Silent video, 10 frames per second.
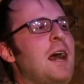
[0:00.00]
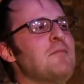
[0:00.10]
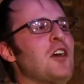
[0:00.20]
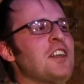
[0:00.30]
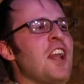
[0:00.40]

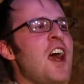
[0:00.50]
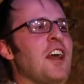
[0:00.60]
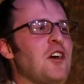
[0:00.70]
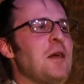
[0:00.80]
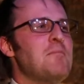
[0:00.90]
I'm not going to
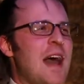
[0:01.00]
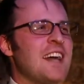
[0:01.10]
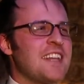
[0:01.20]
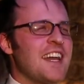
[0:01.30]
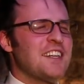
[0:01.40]
lie, on a
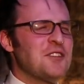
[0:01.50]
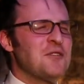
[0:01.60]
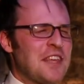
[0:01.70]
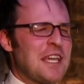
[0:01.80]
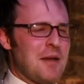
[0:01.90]
bad day I do
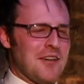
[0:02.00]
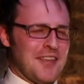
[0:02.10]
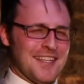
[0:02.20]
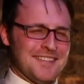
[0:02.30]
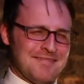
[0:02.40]
think about
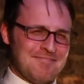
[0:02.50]
that.